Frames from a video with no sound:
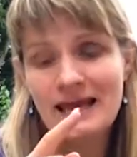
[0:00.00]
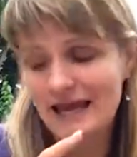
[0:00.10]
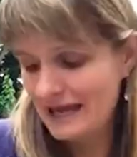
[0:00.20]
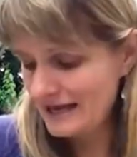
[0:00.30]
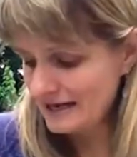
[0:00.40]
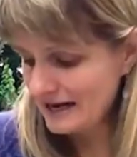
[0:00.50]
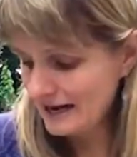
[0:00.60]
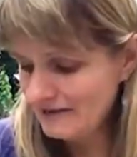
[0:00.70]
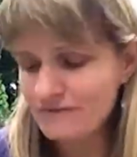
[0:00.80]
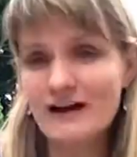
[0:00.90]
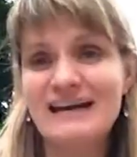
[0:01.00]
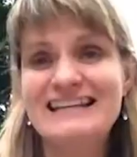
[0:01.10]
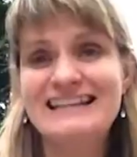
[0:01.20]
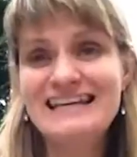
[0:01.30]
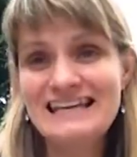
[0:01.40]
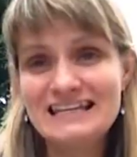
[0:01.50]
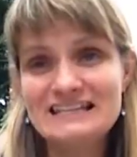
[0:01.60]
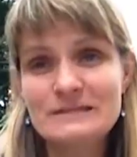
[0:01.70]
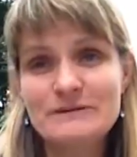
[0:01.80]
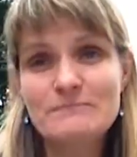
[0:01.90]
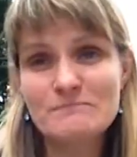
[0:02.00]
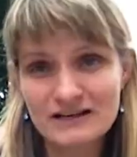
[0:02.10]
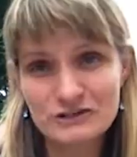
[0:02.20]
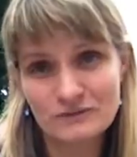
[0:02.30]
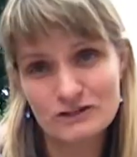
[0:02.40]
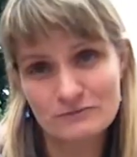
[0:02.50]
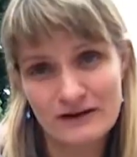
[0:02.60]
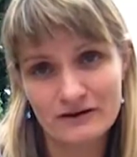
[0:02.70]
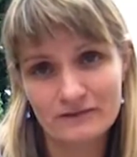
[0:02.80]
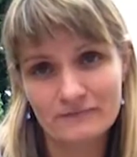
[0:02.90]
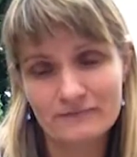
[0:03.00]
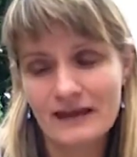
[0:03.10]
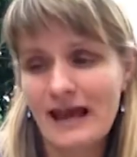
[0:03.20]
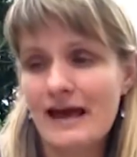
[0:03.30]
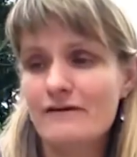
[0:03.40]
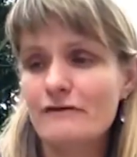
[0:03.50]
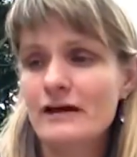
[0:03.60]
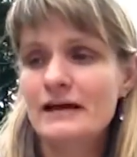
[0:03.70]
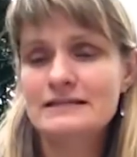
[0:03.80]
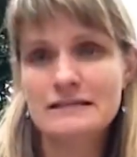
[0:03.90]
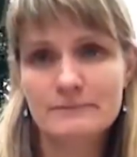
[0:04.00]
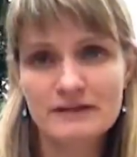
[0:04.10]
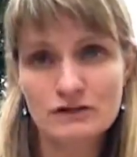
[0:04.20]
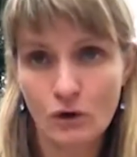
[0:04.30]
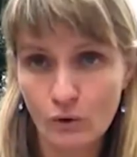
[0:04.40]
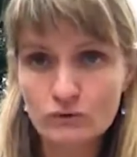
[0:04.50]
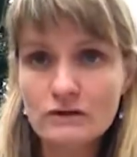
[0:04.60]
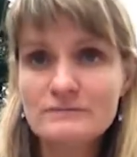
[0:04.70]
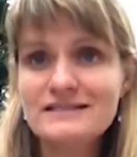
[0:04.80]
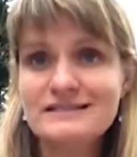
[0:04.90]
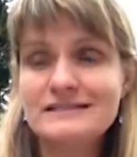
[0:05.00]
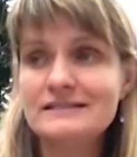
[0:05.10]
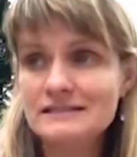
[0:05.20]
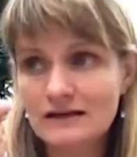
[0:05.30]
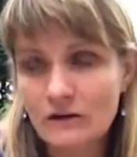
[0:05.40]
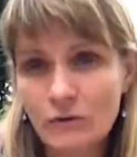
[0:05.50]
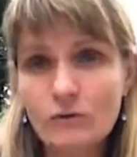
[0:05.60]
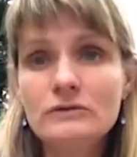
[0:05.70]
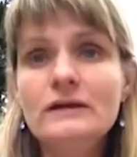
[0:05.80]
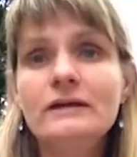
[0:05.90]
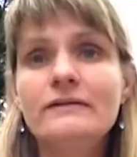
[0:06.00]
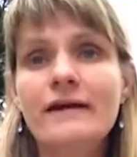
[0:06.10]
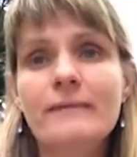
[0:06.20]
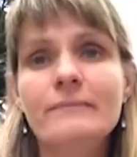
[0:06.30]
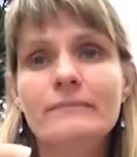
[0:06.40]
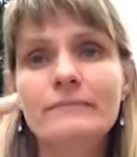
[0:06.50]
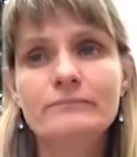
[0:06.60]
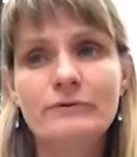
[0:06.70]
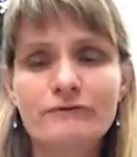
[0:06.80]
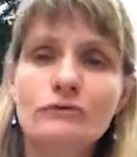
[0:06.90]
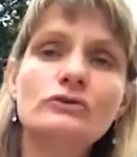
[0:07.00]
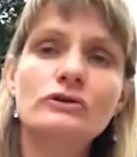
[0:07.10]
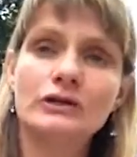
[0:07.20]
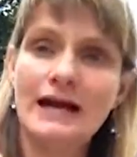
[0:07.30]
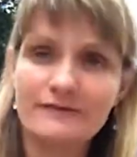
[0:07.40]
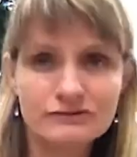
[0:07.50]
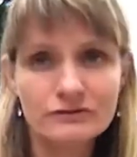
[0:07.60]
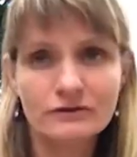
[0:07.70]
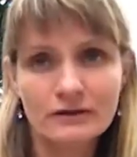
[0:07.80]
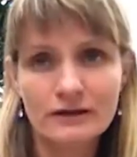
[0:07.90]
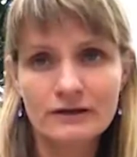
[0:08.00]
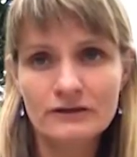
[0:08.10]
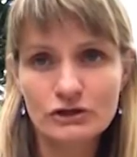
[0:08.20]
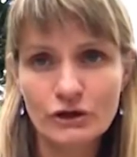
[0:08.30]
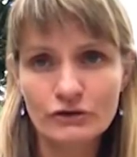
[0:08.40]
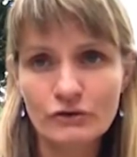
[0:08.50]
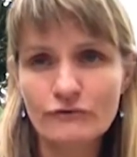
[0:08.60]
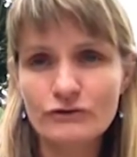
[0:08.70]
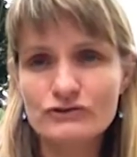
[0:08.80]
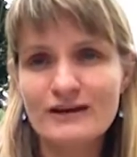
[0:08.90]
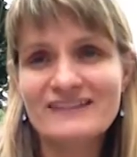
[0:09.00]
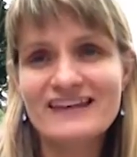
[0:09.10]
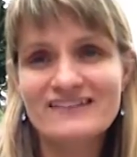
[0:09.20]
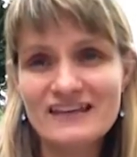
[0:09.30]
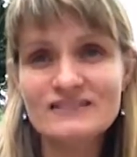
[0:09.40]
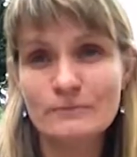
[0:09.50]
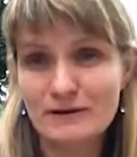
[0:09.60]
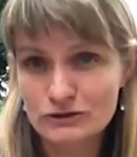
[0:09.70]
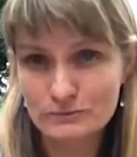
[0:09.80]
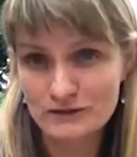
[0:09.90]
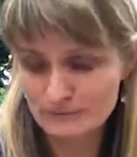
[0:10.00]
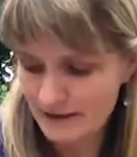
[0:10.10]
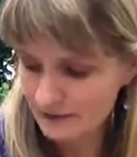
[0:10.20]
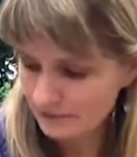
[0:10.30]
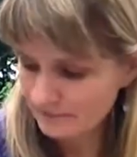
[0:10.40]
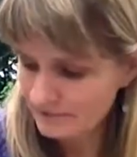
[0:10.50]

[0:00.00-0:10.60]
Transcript: And I find these to be much, much better they have something to hold them, to, to hold them before or after the yarn over, so I think these are much, much better.